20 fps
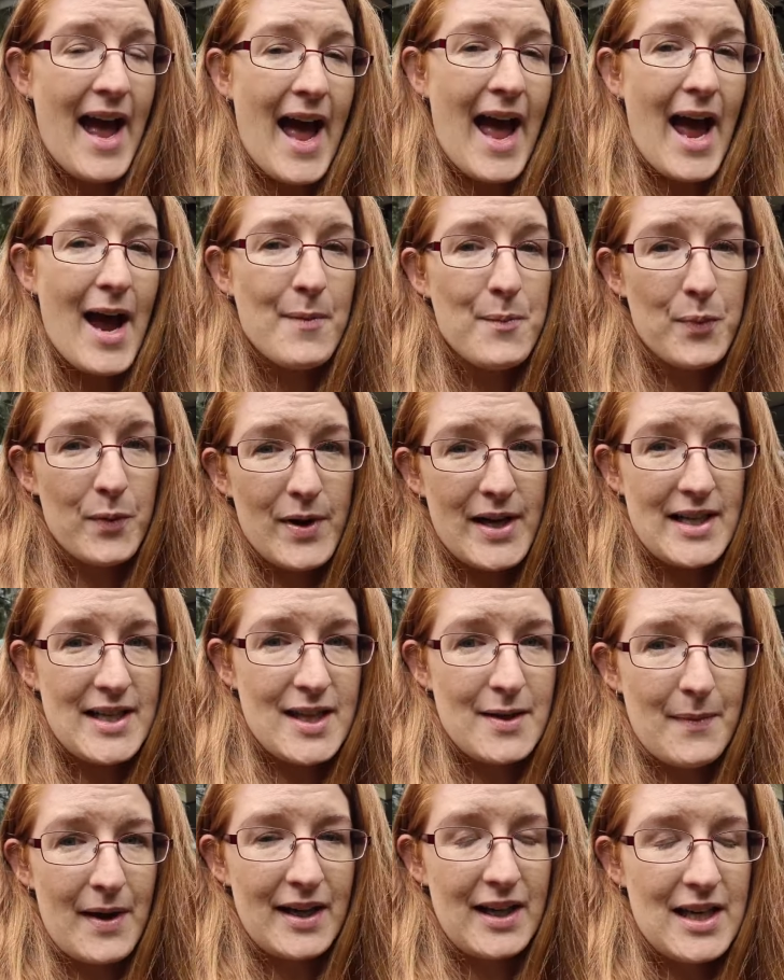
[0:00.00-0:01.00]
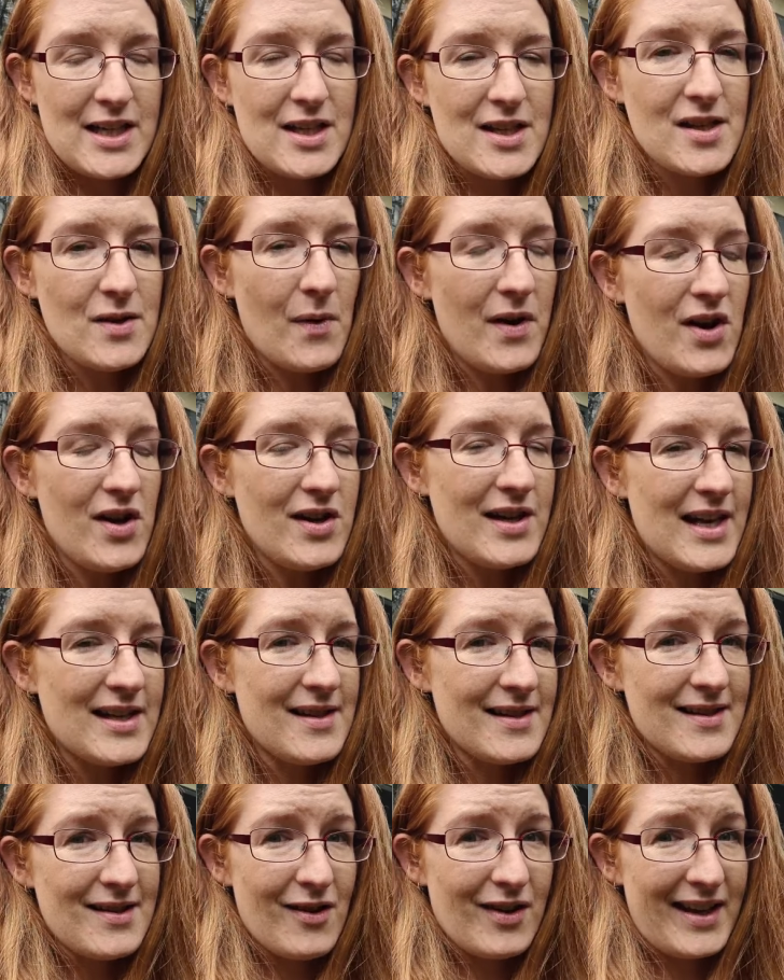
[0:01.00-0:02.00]
and bring to the mud kitchen, so I don't
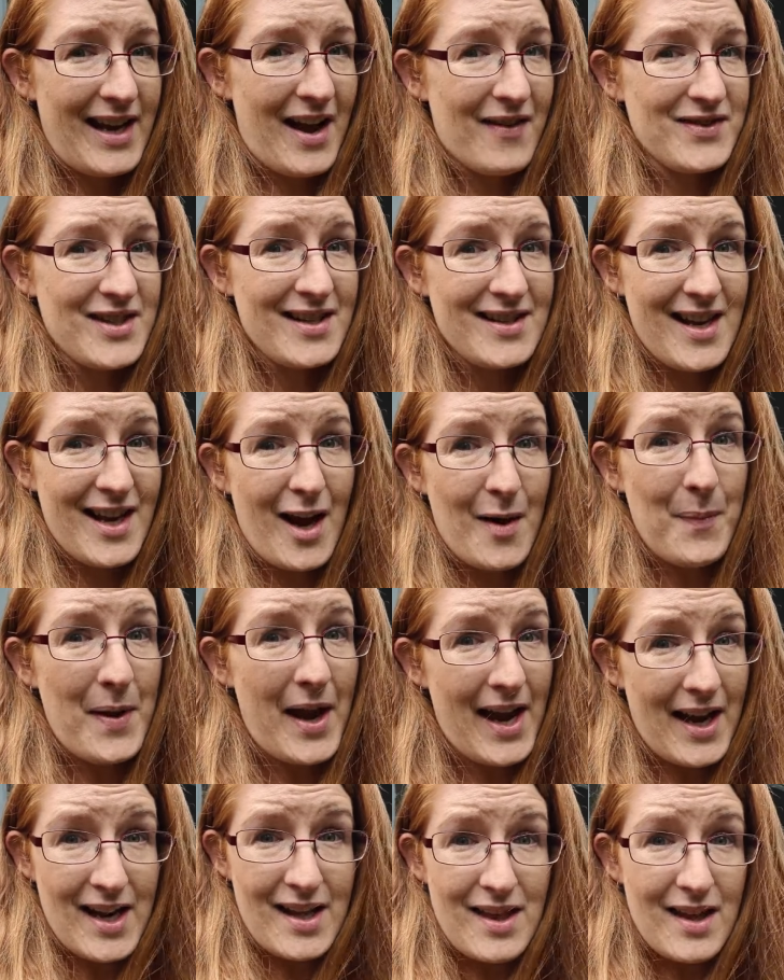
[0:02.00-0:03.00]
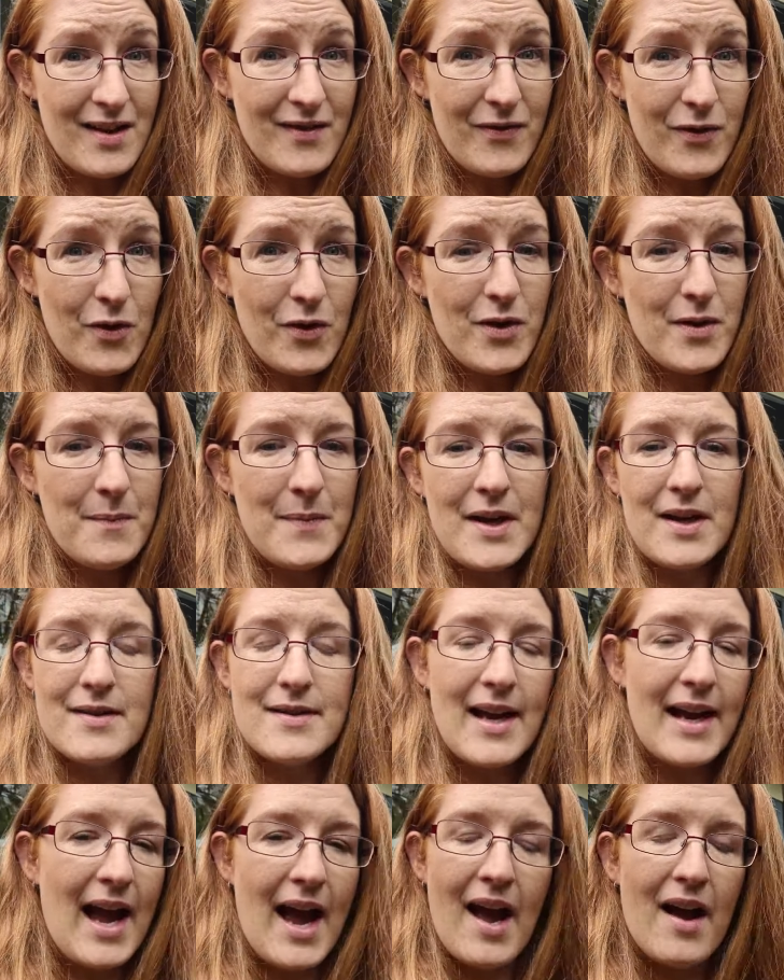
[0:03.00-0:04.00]
necessarily have to set up anything for them because I
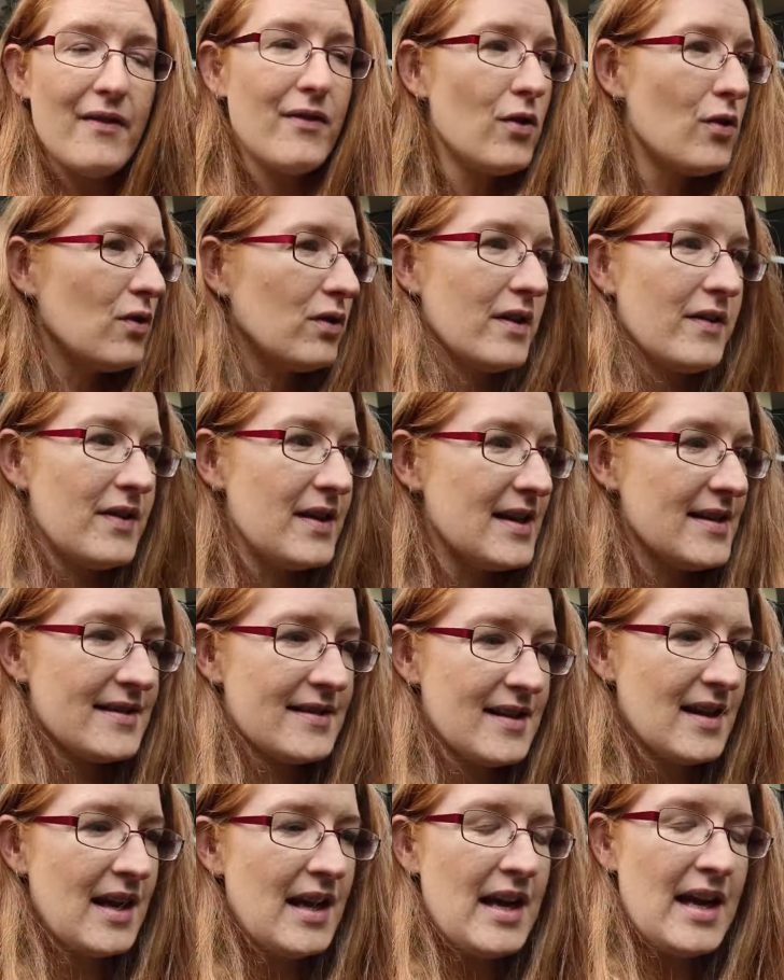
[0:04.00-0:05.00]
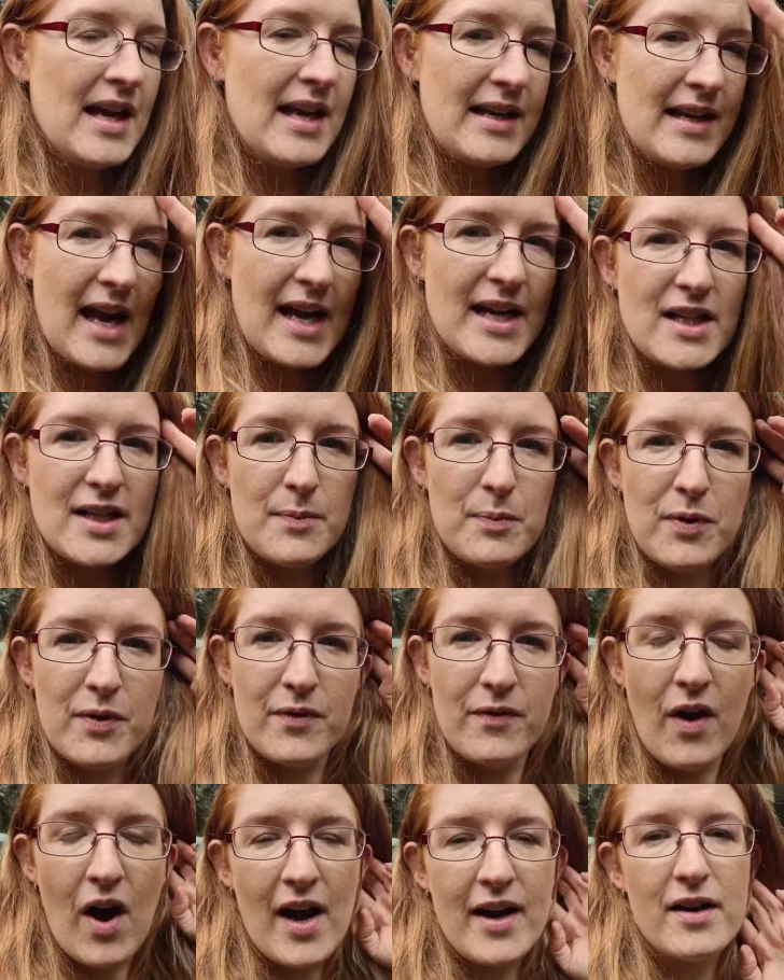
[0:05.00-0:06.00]
have all of this nature
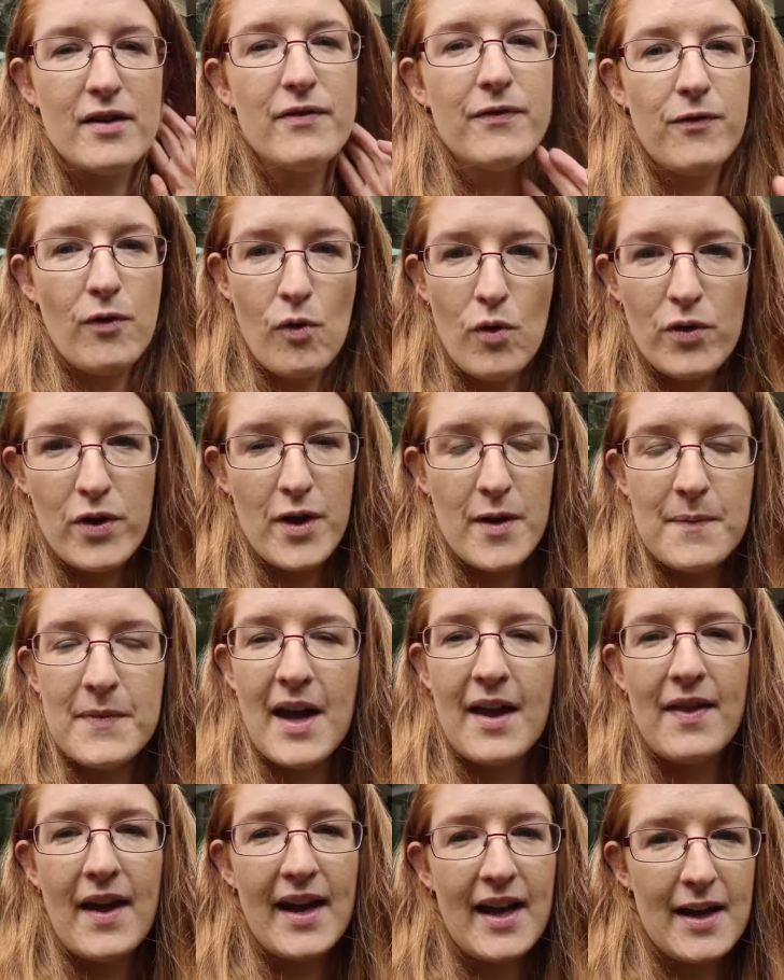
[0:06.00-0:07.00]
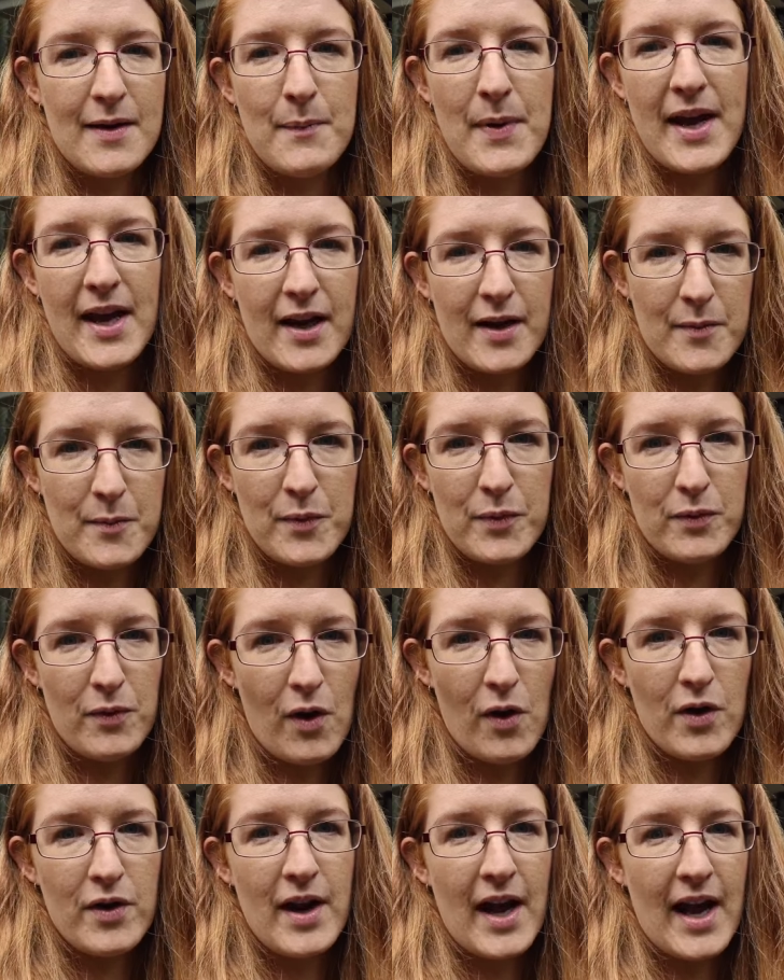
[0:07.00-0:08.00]
provided for them that they can pick and
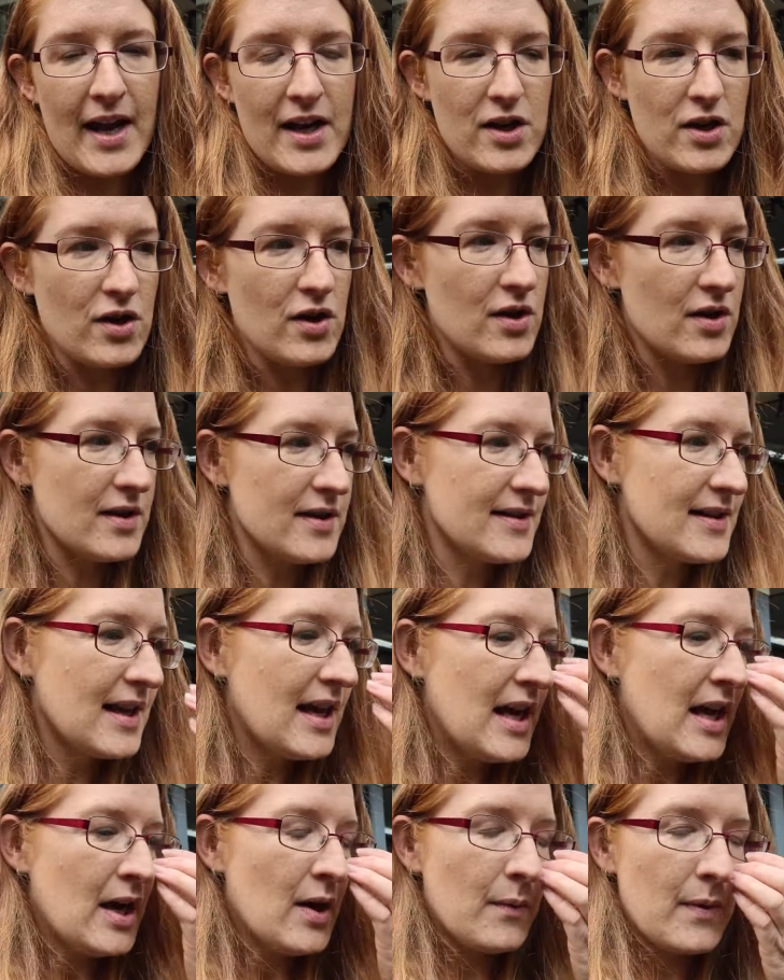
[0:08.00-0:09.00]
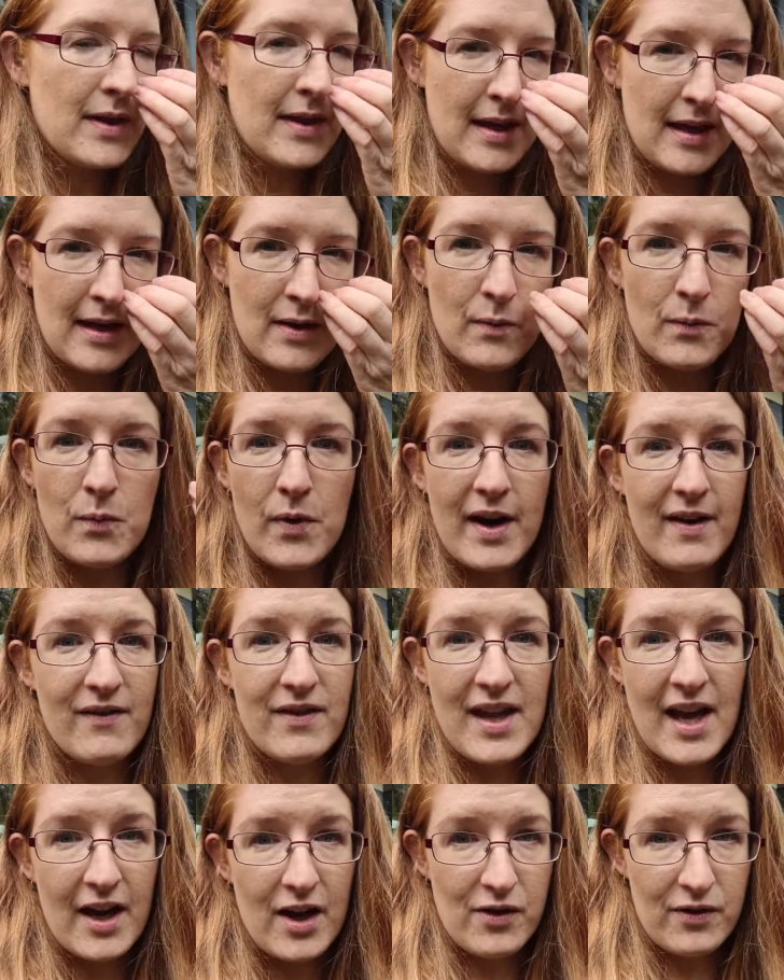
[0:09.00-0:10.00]
prod and use within whatever
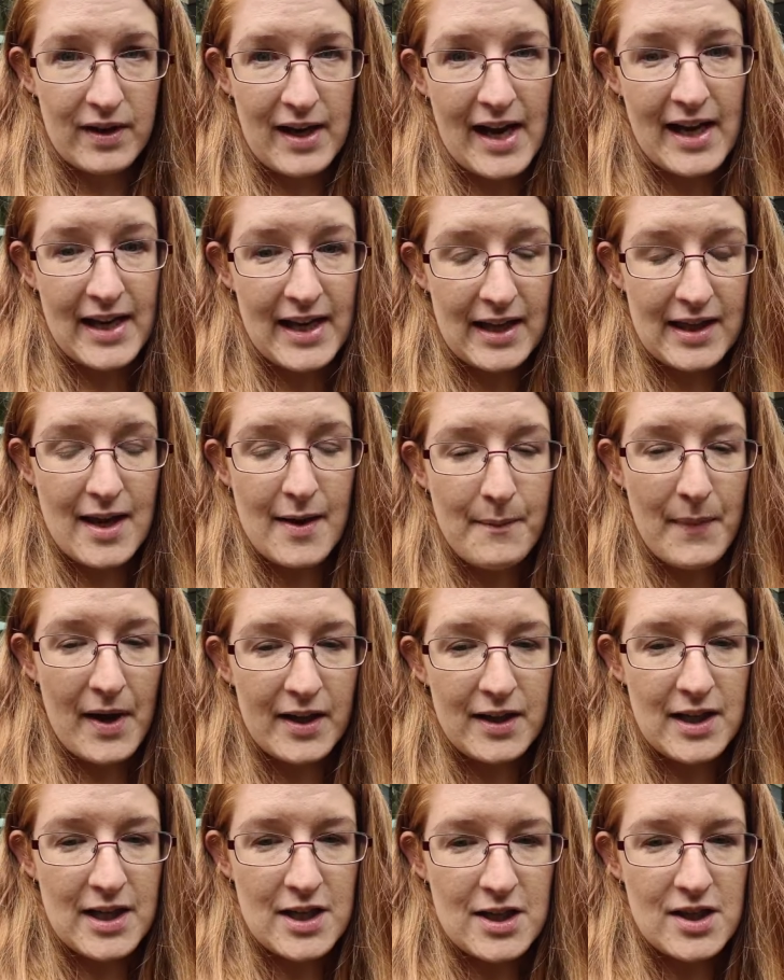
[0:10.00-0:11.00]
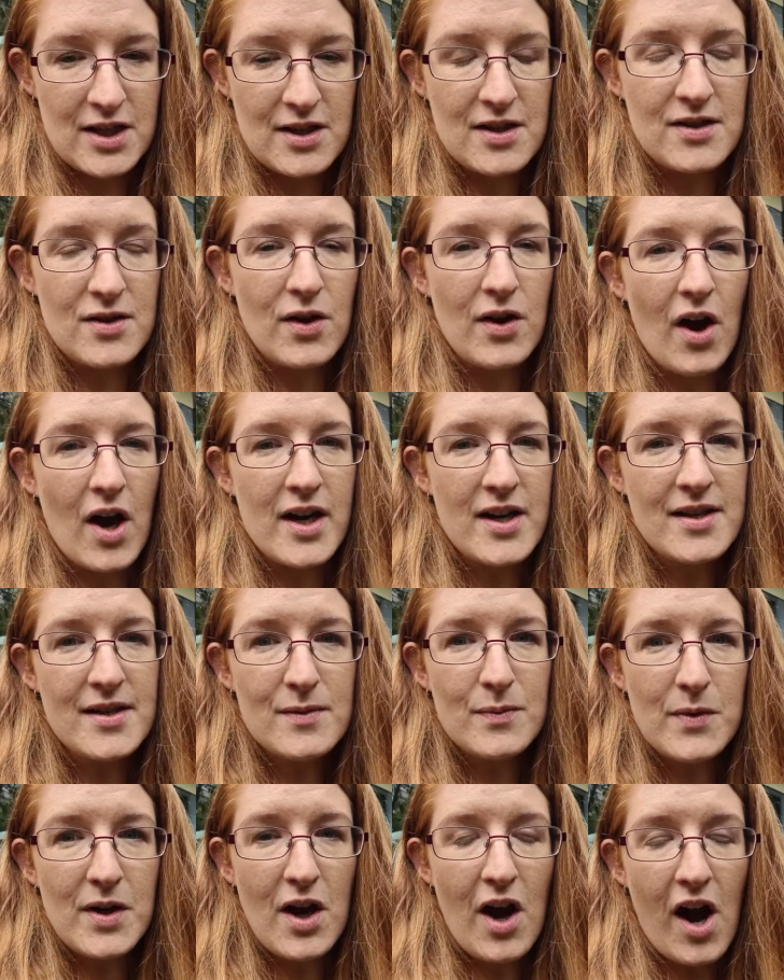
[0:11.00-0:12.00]
they're creating in their mud kitchen. So I just
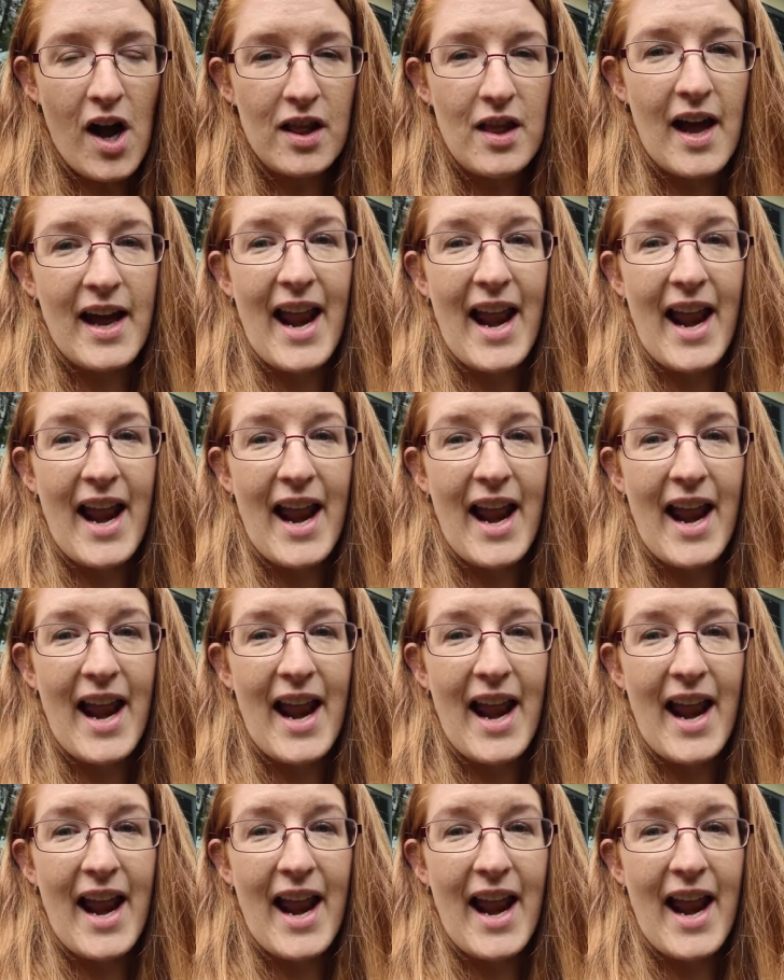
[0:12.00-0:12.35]
want to highlight